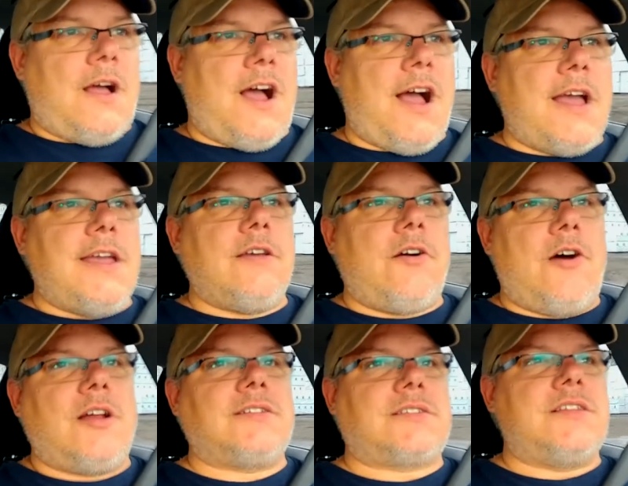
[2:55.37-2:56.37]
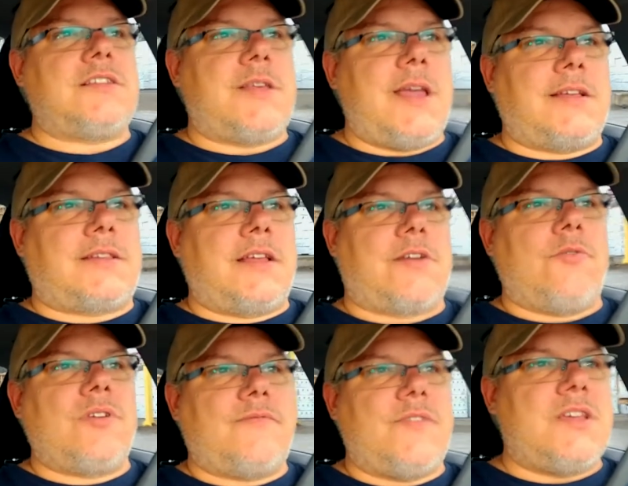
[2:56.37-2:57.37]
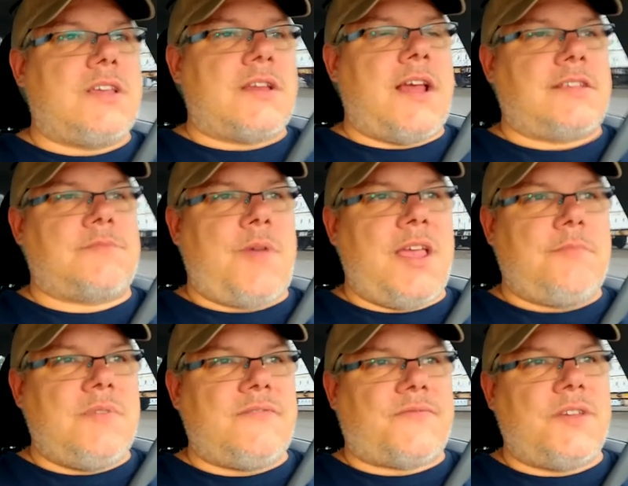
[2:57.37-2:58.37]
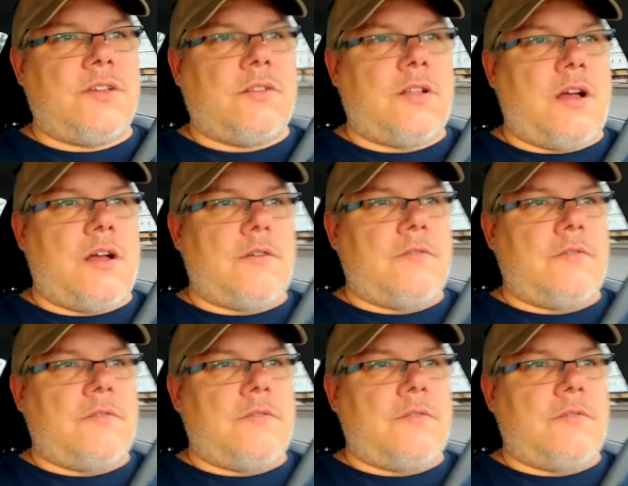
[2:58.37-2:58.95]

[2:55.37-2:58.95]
I honestly think that going vegan has made me feel